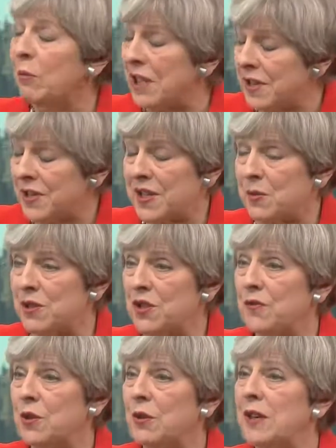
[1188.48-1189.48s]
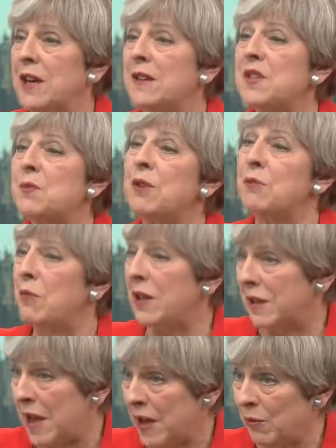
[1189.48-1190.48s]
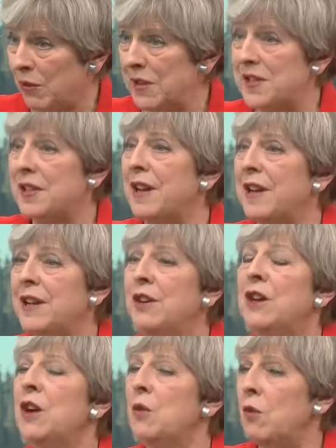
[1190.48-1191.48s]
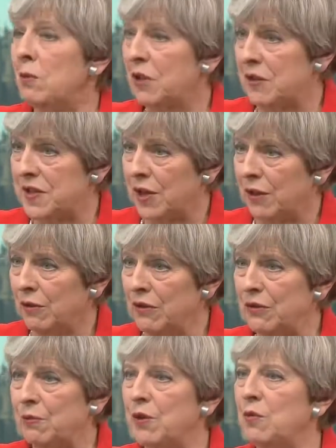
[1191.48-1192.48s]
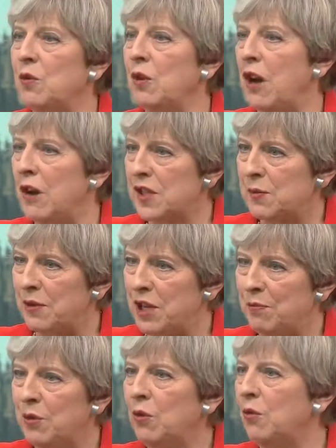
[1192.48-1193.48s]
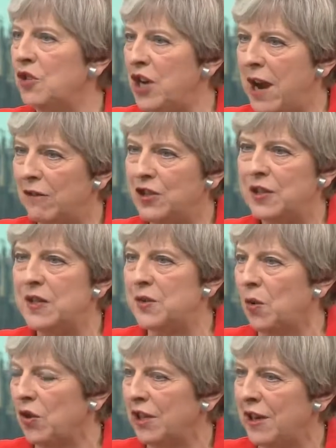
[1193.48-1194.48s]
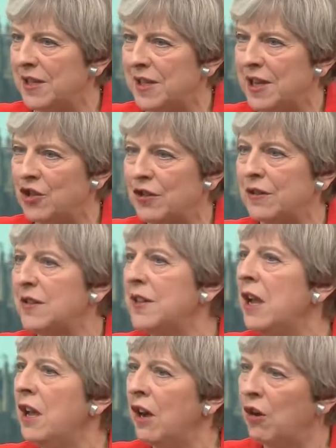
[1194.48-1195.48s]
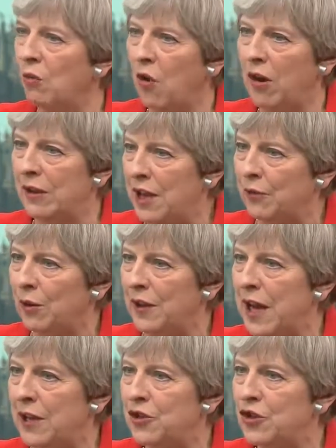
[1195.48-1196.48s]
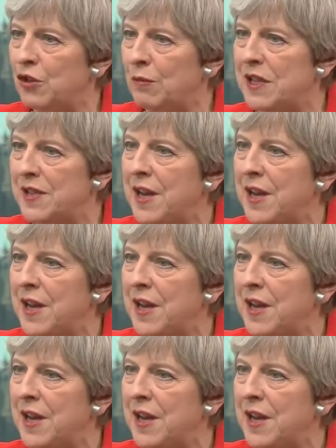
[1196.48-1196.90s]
means test winter fuel allowance, but once again, We will consult, we will ask people, charities, organisations, at what level that should be set.